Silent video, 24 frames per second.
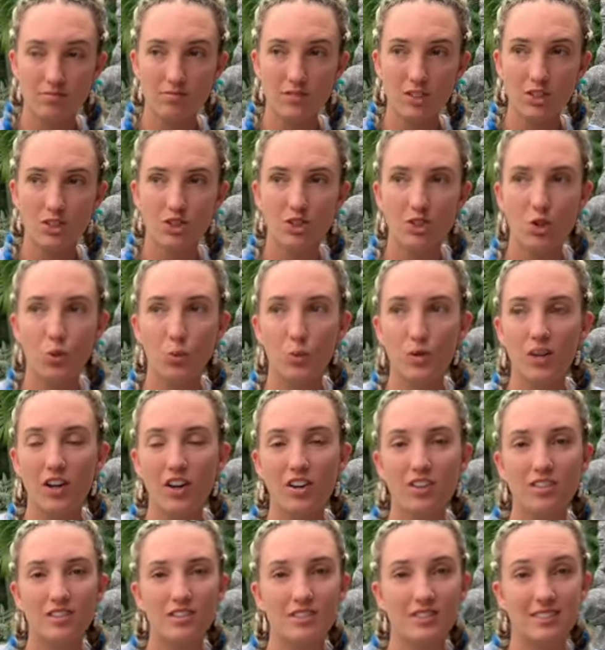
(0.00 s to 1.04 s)
So we
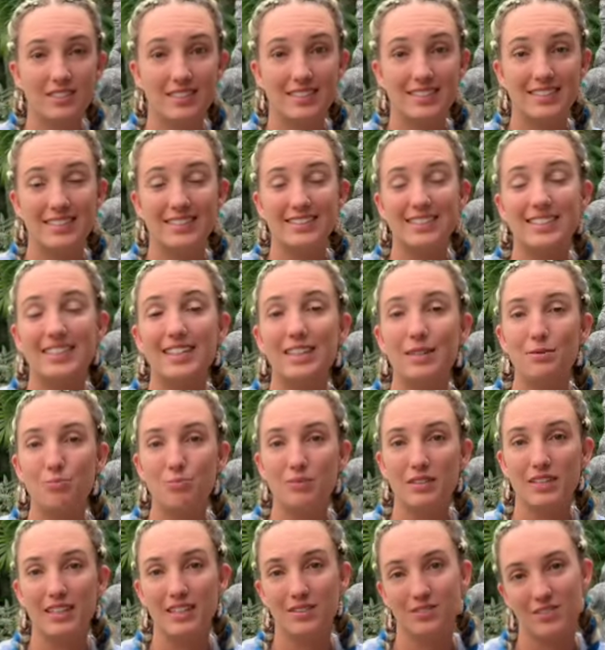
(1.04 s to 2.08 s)
are
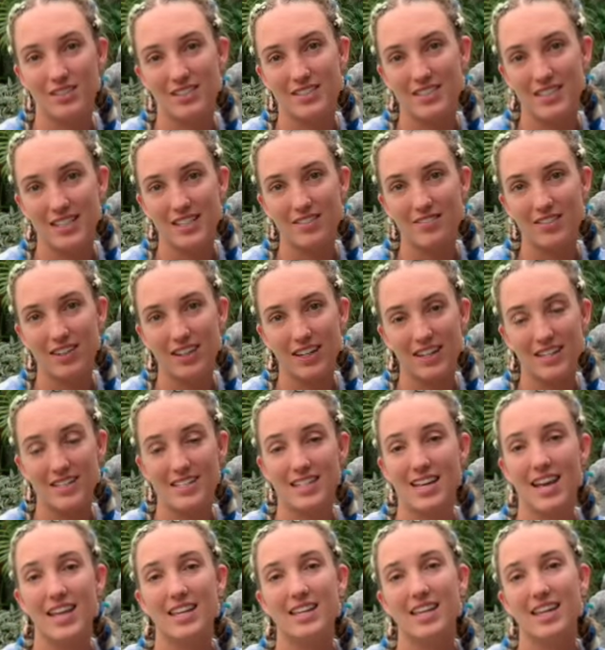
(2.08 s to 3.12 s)
deeply receiving and
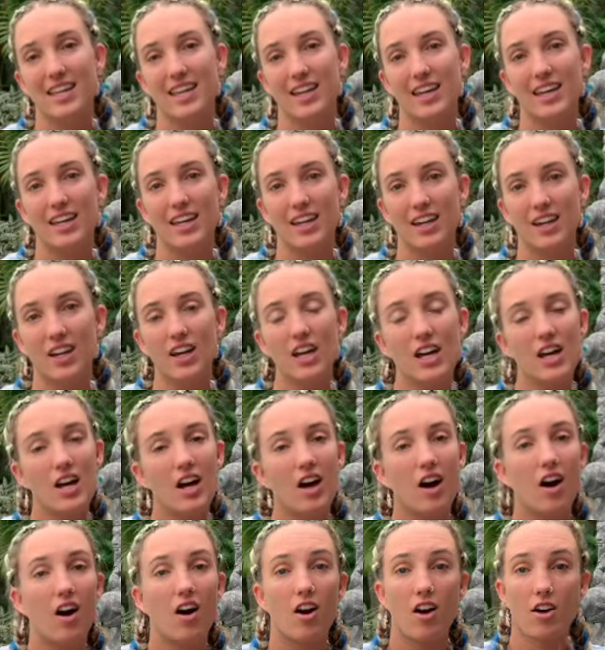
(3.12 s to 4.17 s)
taking in
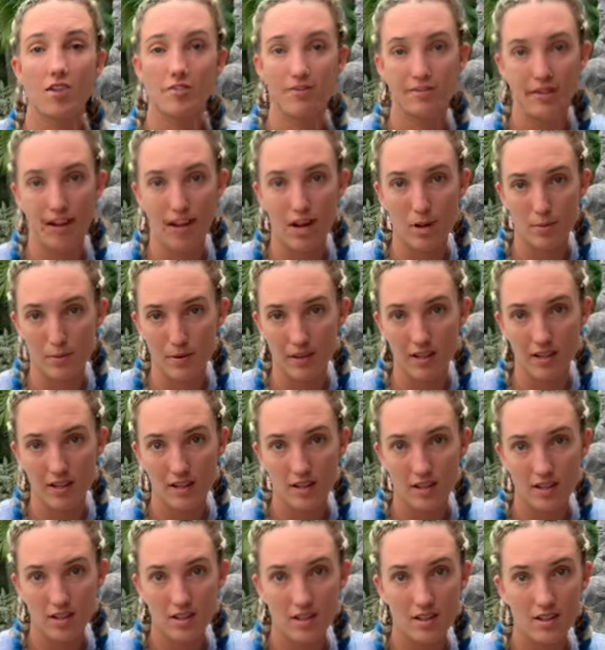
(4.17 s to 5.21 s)
our environment.
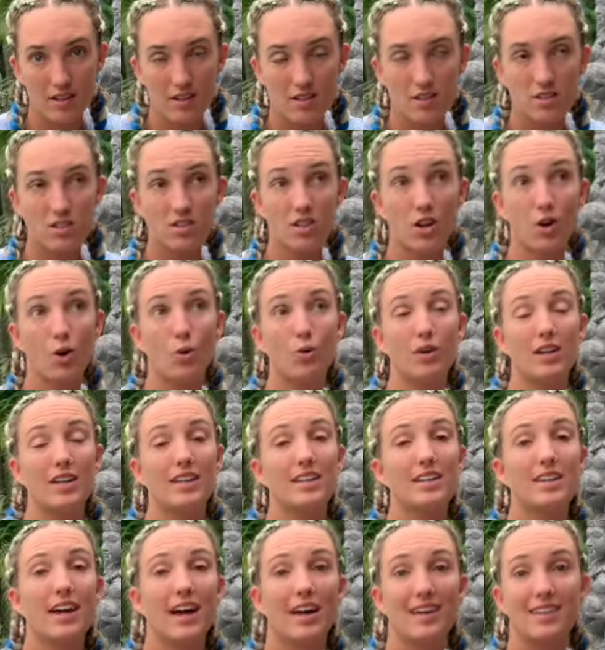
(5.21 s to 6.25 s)
So
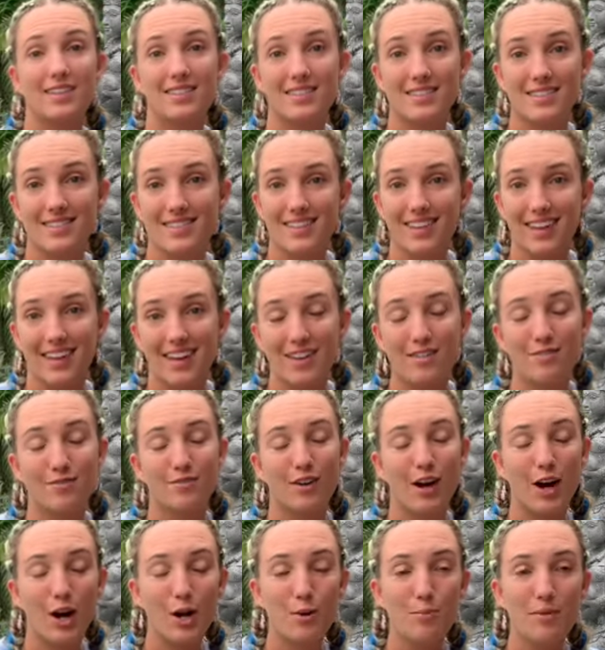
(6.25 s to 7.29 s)
yes,
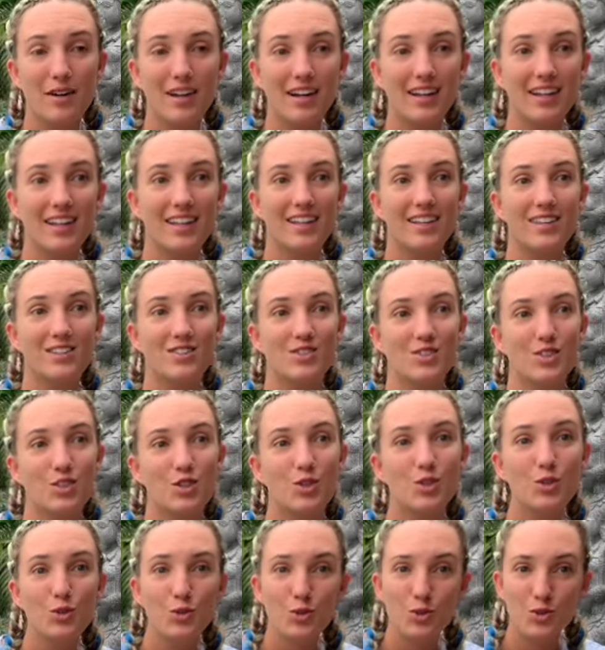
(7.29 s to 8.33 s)
environment is
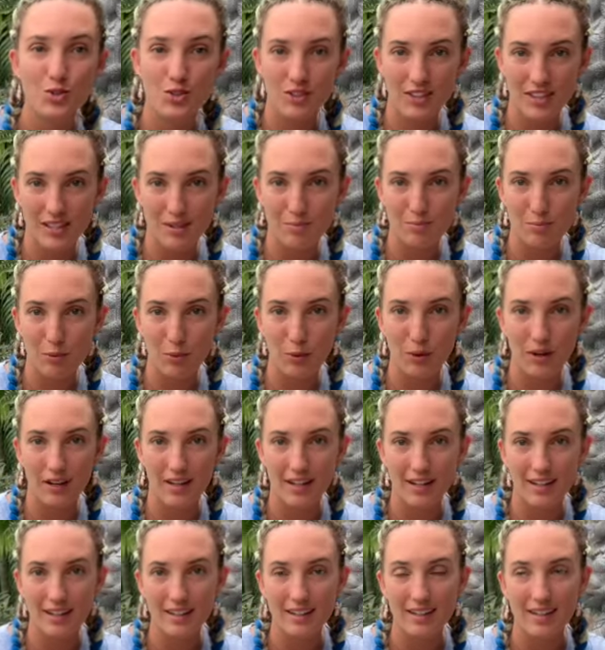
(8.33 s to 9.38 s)
hugely
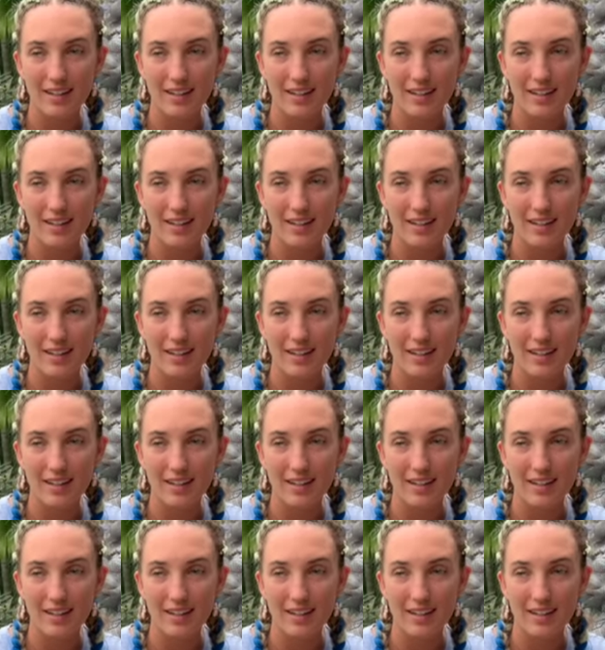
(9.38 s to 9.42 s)
important.